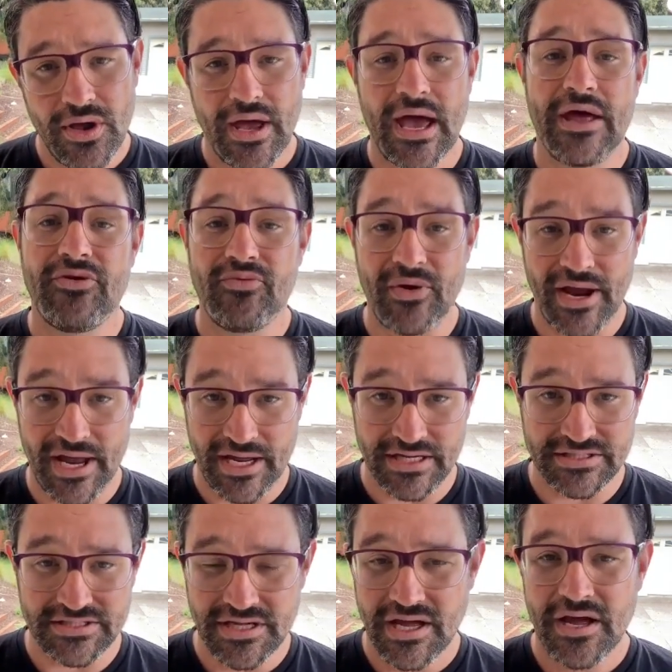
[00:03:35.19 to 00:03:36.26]
and
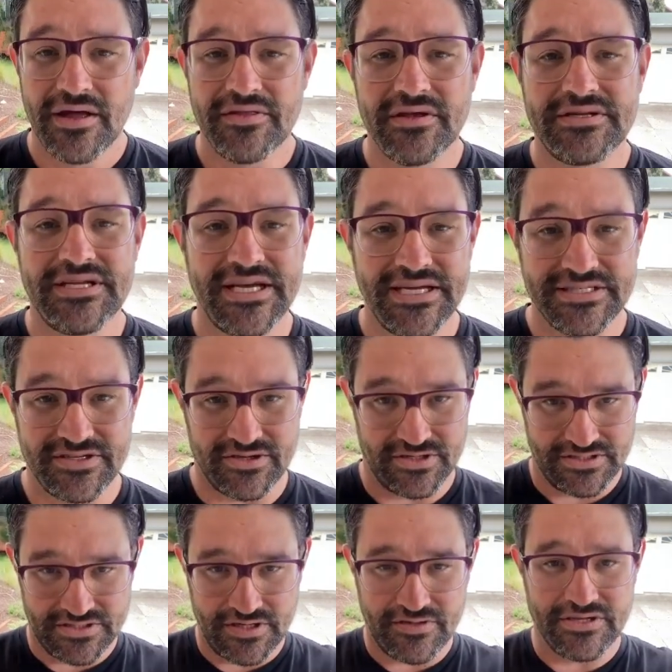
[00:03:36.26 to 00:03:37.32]
raise the
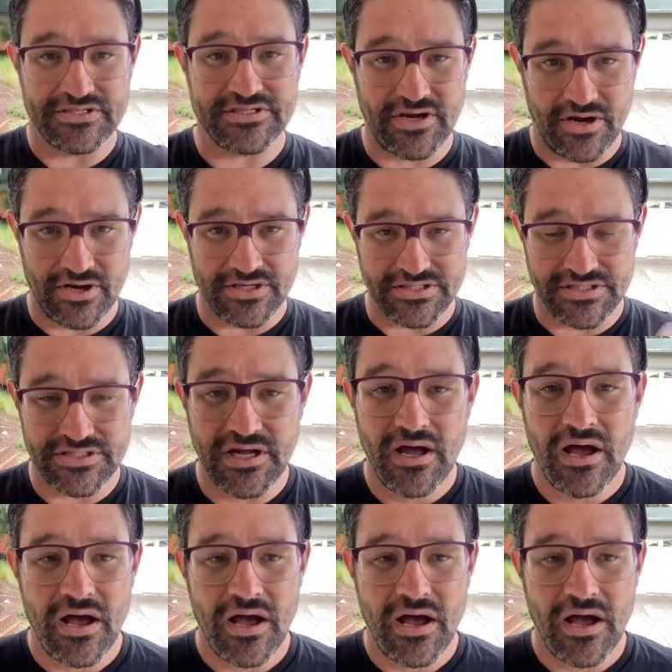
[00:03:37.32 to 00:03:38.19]
teasers, the skirts,